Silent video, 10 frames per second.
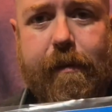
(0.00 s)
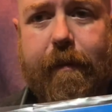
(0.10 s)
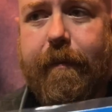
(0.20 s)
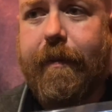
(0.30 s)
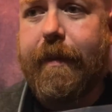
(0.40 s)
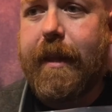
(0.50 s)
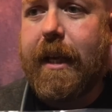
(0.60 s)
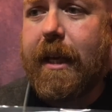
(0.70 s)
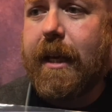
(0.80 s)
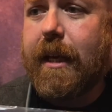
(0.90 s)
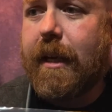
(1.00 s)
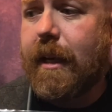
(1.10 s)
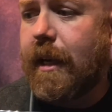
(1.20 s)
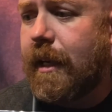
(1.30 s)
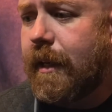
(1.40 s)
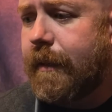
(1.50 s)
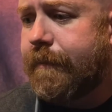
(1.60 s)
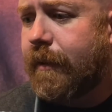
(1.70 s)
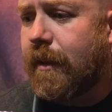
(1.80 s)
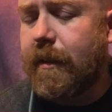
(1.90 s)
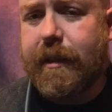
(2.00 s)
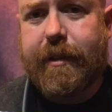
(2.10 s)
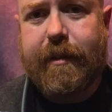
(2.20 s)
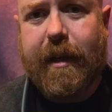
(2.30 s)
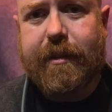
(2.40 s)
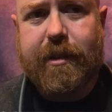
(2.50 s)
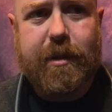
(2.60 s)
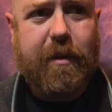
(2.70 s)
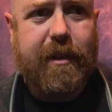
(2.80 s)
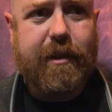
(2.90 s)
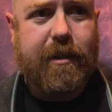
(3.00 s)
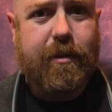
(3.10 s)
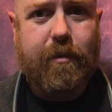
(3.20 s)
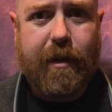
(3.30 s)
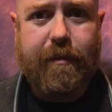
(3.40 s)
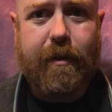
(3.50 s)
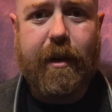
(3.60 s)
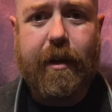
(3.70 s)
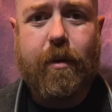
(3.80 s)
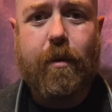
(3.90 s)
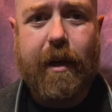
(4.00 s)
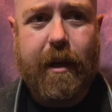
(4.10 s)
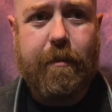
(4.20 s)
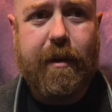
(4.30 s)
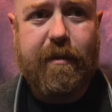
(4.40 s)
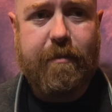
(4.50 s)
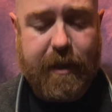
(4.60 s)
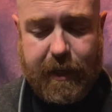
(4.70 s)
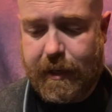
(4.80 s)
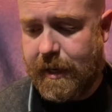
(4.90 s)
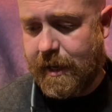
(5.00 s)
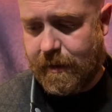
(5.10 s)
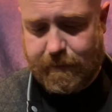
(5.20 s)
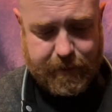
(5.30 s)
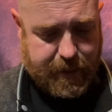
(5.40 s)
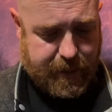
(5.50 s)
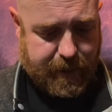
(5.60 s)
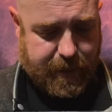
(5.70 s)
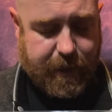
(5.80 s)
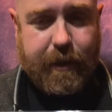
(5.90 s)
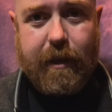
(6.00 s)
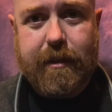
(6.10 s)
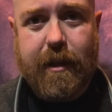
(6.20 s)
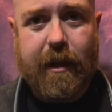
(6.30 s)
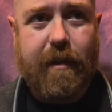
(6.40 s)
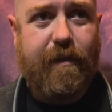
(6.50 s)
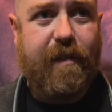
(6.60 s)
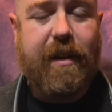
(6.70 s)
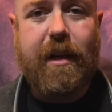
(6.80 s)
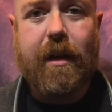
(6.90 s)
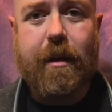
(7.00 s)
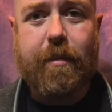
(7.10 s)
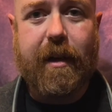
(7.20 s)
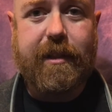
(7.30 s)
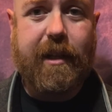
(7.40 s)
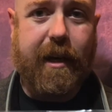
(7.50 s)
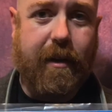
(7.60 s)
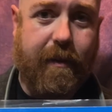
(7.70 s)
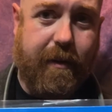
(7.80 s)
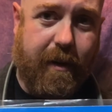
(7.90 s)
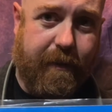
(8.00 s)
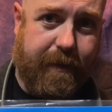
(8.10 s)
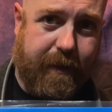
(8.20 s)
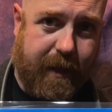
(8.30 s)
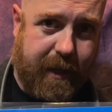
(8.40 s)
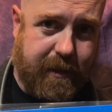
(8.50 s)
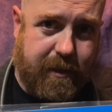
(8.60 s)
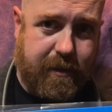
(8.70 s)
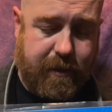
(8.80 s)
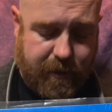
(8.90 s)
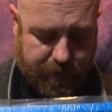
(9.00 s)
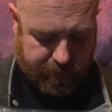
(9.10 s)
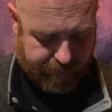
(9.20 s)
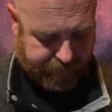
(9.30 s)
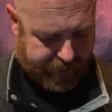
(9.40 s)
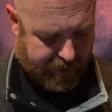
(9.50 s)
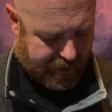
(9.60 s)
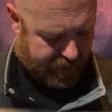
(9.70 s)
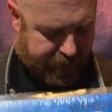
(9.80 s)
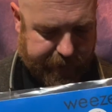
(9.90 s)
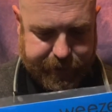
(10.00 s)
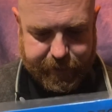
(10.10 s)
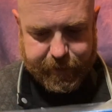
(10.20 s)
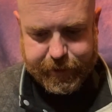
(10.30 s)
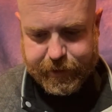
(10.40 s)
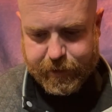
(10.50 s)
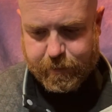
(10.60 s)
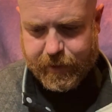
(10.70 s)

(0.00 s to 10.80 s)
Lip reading: the early 2000s pressings went for quite a bit of money, and now you see like a $15 price tag on these new reissued versions. But